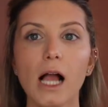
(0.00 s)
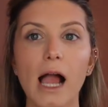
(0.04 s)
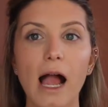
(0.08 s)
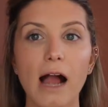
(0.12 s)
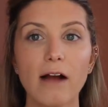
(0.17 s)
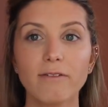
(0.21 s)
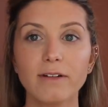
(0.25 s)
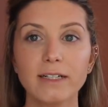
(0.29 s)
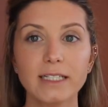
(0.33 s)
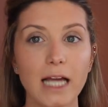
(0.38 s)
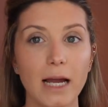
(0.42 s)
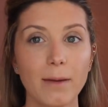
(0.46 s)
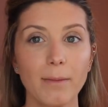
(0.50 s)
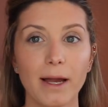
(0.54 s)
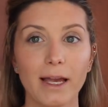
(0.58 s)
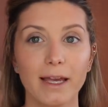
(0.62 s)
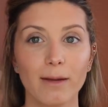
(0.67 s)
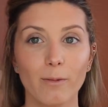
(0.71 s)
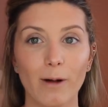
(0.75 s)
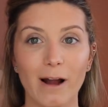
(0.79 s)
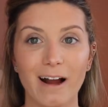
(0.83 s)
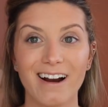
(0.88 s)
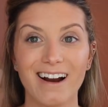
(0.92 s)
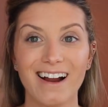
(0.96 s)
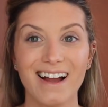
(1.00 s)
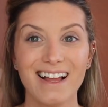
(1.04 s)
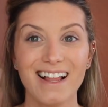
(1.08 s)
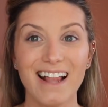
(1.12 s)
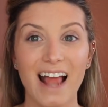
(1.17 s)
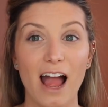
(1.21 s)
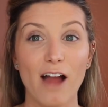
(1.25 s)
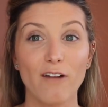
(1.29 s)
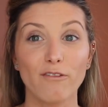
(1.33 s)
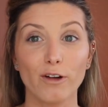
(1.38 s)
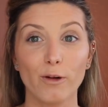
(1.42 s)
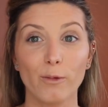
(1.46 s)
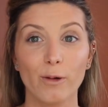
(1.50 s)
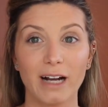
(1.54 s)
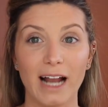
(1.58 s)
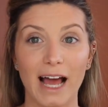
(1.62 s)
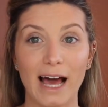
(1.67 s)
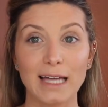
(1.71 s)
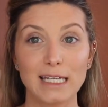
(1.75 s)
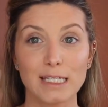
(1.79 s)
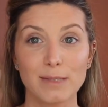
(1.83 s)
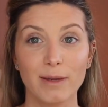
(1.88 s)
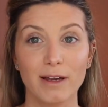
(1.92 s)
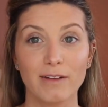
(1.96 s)
Every time I wear it, everyone
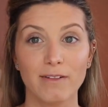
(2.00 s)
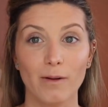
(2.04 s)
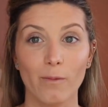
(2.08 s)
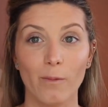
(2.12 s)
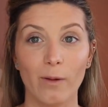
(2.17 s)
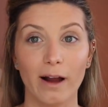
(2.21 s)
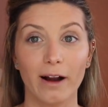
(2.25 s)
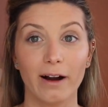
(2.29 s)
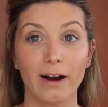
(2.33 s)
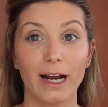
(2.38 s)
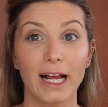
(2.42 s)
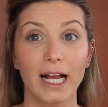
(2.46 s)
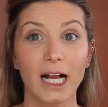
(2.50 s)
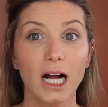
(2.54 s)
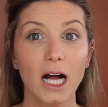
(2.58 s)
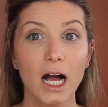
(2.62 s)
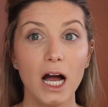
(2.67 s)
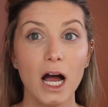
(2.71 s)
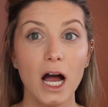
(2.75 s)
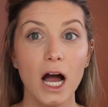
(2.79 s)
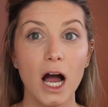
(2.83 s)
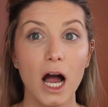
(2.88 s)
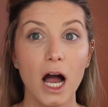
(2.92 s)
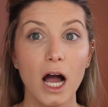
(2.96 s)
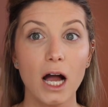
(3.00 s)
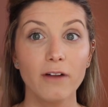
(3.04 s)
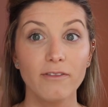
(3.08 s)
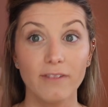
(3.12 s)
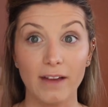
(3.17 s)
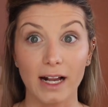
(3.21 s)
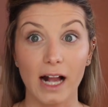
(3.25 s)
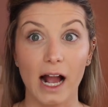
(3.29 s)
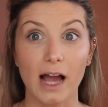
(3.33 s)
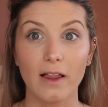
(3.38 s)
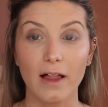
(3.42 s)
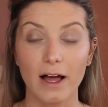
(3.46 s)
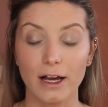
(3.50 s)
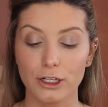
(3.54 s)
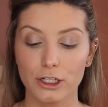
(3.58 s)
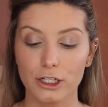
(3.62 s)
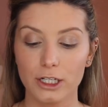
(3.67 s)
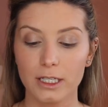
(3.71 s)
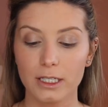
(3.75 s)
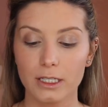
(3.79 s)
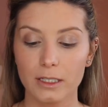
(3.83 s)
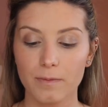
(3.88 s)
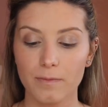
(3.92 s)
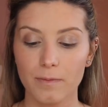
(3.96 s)
asks me if I'm wearing fake
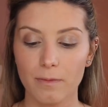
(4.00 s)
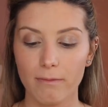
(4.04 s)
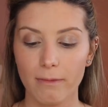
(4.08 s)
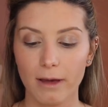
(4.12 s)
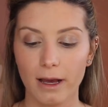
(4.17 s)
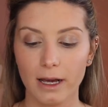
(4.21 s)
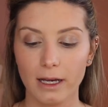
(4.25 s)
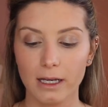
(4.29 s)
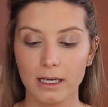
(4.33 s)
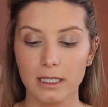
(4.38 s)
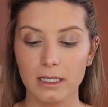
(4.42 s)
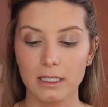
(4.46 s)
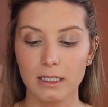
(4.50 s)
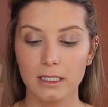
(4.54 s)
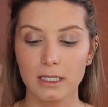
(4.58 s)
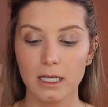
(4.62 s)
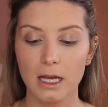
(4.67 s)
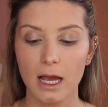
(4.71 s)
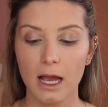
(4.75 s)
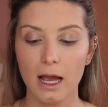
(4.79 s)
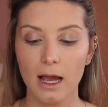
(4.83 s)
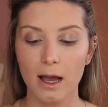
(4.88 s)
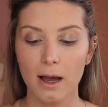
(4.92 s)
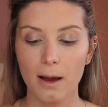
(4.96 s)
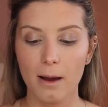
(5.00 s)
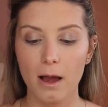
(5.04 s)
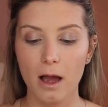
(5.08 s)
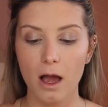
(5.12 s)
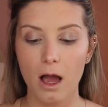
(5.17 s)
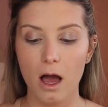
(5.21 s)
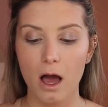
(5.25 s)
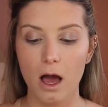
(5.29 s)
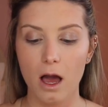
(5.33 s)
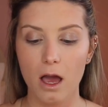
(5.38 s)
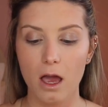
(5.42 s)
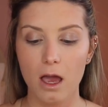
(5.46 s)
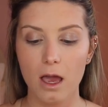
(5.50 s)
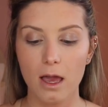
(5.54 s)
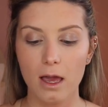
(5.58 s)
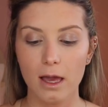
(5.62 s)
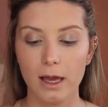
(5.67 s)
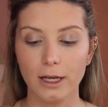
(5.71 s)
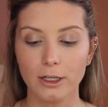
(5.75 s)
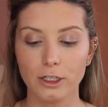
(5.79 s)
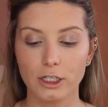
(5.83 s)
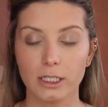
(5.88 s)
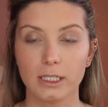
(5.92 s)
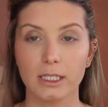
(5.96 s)
eyelashes because
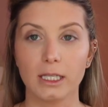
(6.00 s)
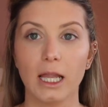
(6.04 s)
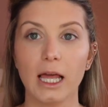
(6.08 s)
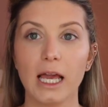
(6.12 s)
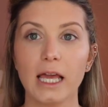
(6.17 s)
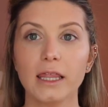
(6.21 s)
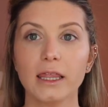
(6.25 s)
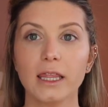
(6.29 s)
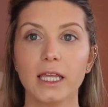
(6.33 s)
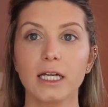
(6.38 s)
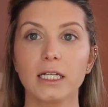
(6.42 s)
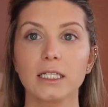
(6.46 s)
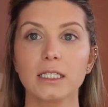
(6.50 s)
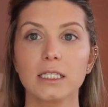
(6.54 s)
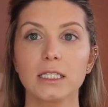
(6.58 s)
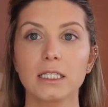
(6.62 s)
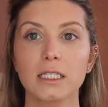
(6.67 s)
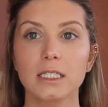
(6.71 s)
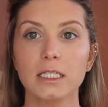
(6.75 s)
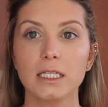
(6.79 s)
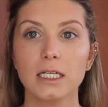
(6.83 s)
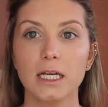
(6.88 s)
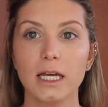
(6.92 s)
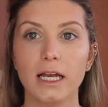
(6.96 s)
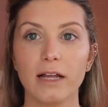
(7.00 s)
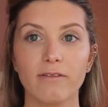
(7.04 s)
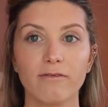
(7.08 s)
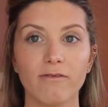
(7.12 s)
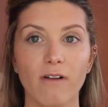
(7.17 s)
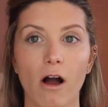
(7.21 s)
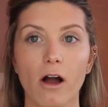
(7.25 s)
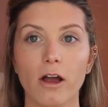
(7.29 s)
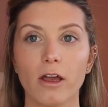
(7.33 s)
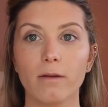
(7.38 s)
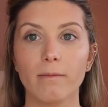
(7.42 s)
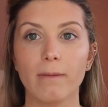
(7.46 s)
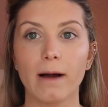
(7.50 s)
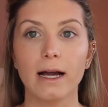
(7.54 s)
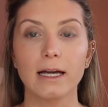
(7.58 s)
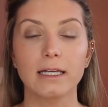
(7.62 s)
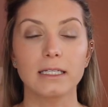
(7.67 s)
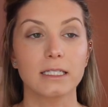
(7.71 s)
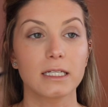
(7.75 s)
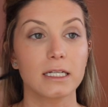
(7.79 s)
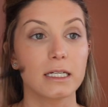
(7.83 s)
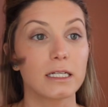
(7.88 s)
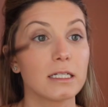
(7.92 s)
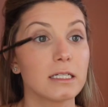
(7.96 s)
it just lengthens, it
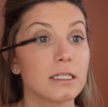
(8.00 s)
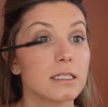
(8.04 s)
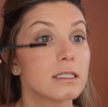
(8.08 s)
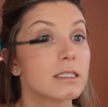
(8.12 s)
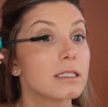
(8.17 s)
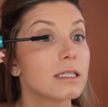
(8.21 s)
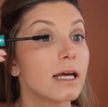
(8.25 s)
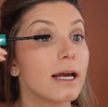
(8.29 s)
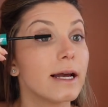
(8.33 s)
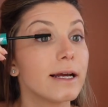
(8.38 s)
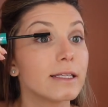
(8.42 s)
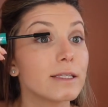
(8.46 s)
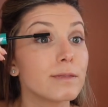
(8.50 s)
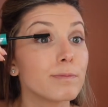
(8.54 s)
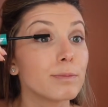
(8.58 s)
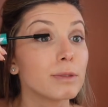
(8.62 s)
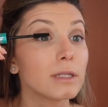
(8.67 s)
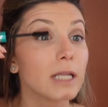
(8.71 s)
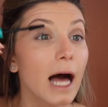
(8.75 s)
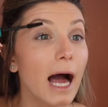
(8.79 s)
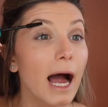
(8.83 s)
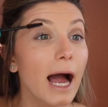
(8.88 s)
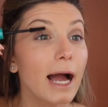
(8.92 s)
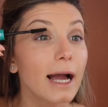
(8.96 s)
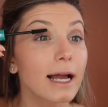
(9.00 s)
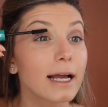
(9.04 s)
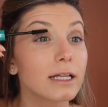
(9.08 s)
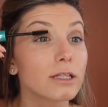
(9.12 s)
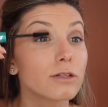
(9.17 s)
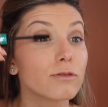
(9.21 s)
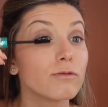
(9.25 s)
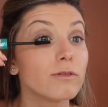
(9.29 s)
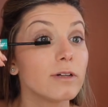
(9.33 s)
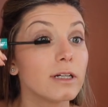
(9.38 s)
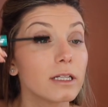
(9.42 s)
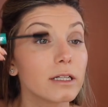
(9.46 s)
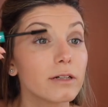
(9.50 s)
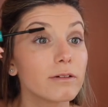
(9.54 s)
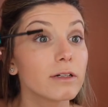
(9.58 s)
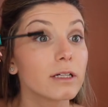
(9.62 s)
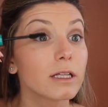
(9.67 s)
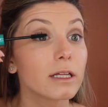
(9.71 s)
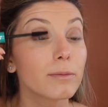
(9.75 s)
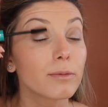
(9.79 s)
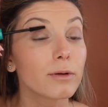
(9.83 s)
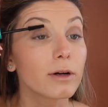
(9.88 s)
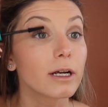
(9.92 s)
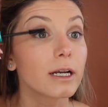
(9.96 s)
volumizes, it's black, it's really,
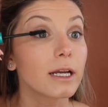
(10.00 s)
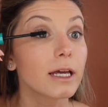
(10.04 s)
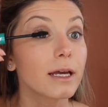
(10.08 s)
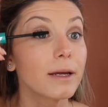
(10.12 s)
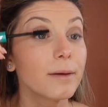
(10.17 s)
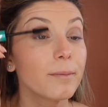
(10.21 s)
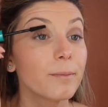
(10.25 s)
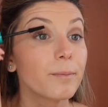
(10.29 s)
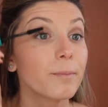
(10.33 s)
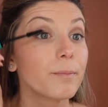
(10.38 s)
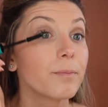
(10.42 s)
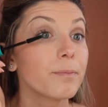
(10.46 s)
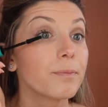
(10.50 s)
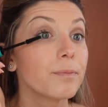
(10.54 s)
really pretty.